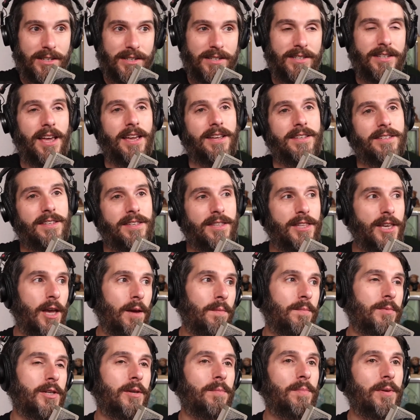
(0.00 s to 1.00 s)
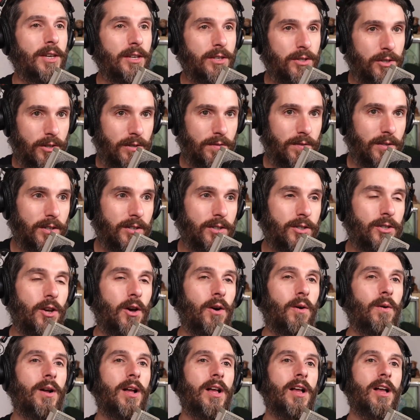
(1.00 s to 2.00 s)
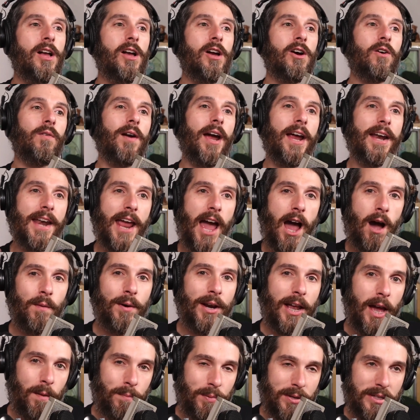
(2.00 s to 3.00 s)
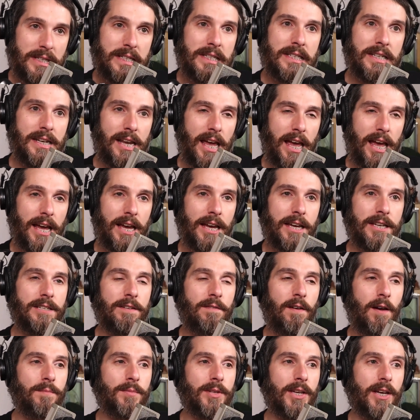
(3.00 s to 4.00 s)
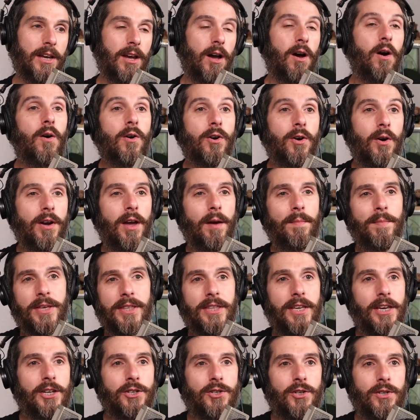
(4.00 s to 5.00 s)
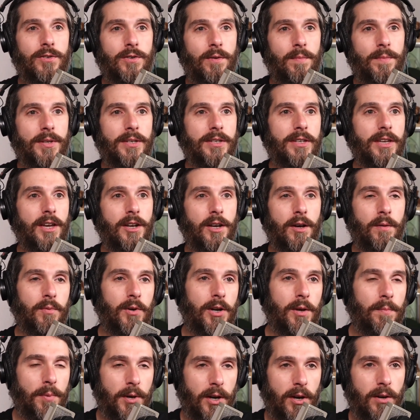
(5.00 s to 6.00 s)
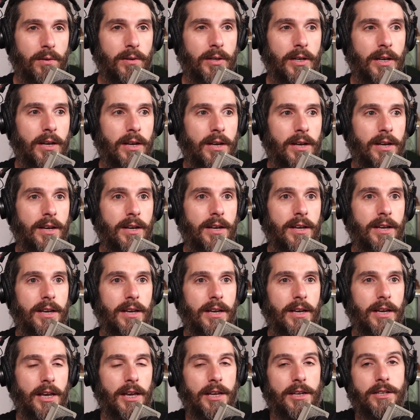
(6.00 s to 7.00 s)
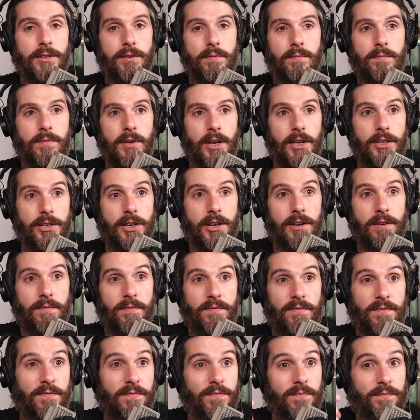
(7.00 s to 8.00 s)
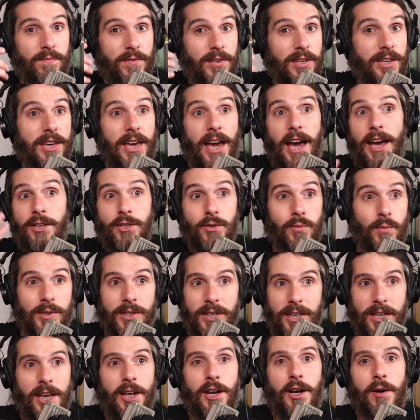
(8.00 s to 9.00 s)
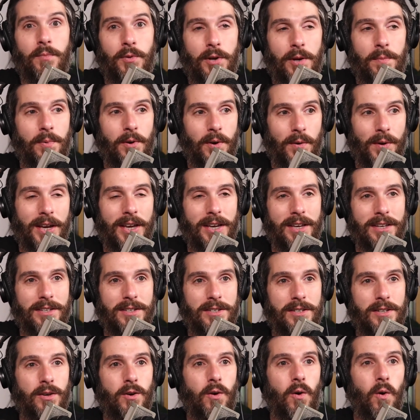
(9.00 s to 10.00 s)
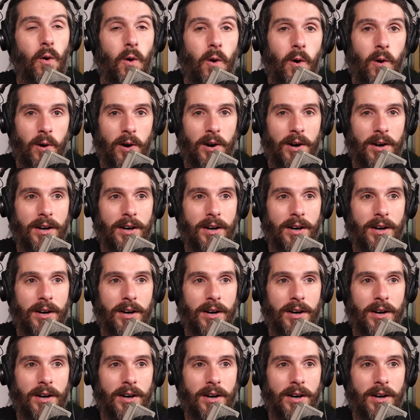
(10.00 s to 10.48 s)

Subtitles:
send to the MCP server. So right now what happens today is if I'm saying, oh, go get me the issues from this GitHub repo, it is going to guess what the GitHub repo is, or